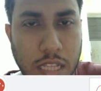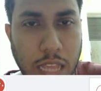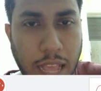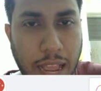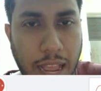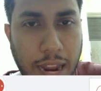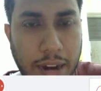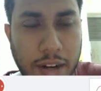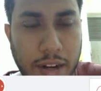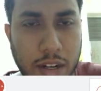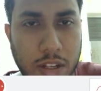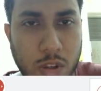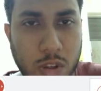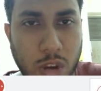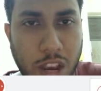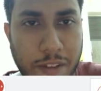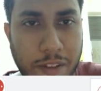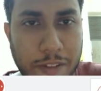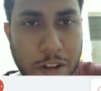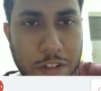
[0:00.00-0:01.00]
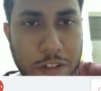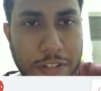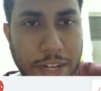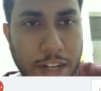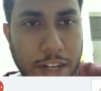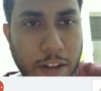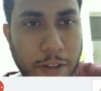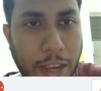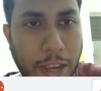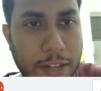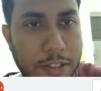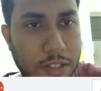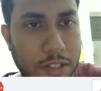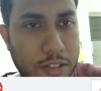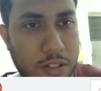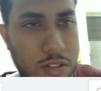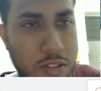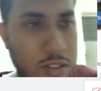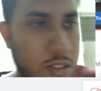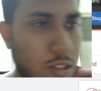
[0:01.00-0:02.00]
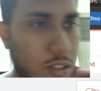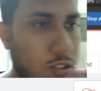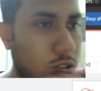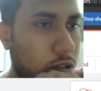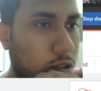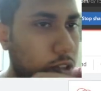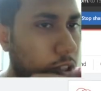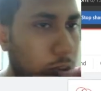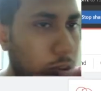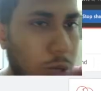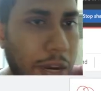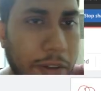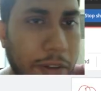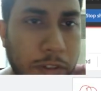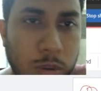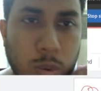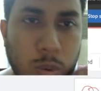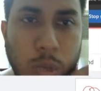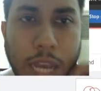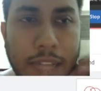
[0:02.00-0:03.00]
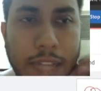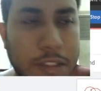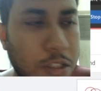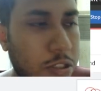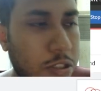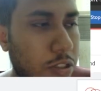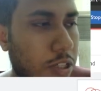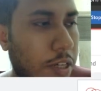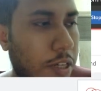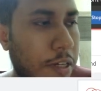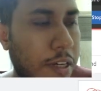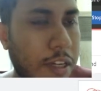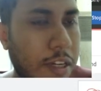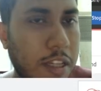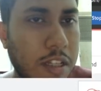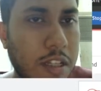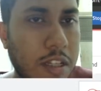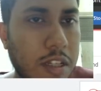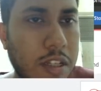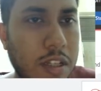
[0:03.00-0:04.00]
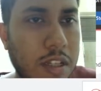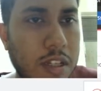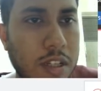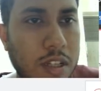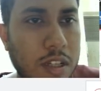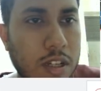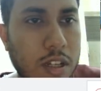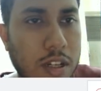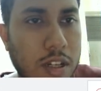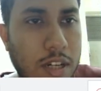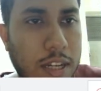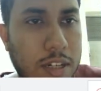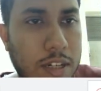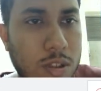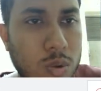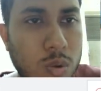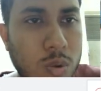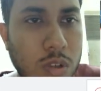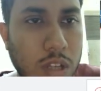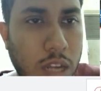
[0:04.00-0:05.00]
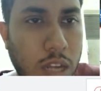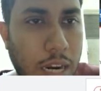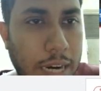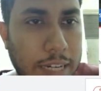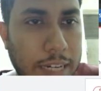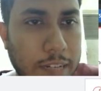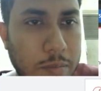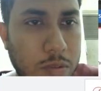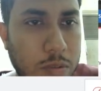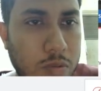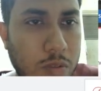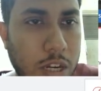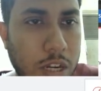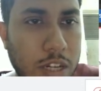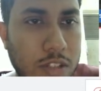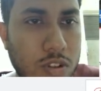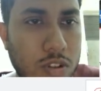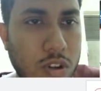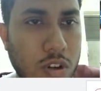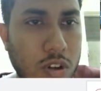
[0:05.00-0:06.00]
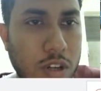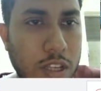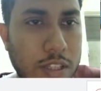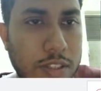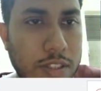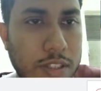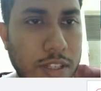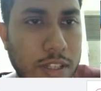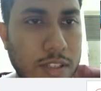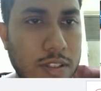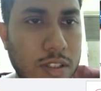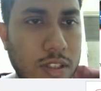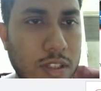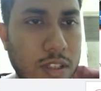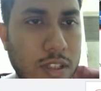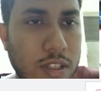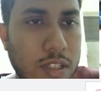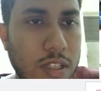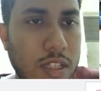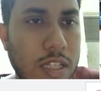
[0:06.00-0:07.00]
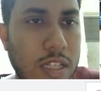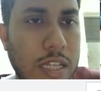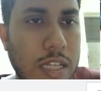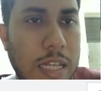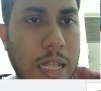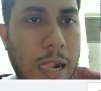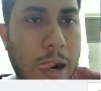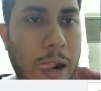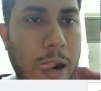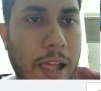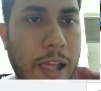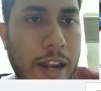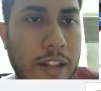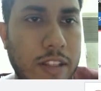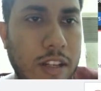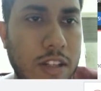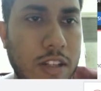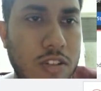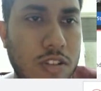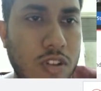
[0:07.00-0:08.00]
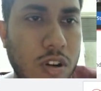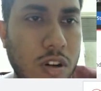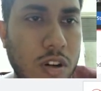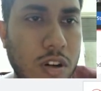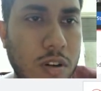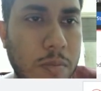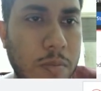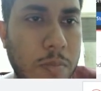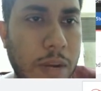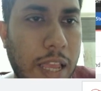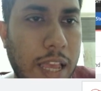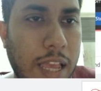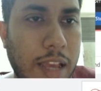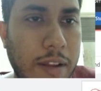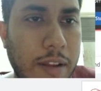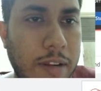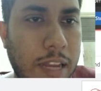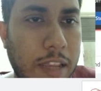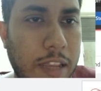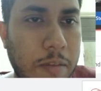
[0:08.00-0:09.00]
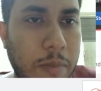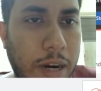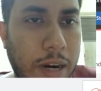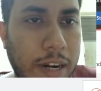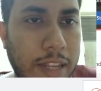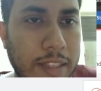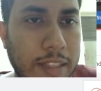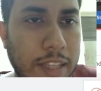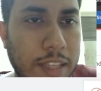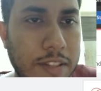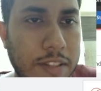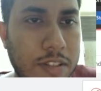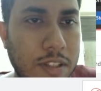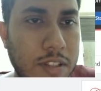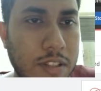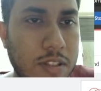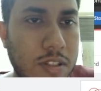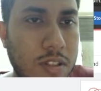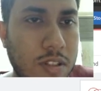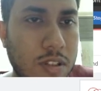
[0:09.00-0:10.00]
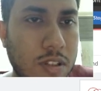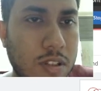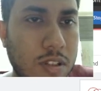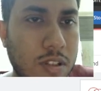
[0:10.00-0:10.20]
And you have your set of actions. So you have two actions generally, like two items. One is your incense, another is your play, like burning the incense.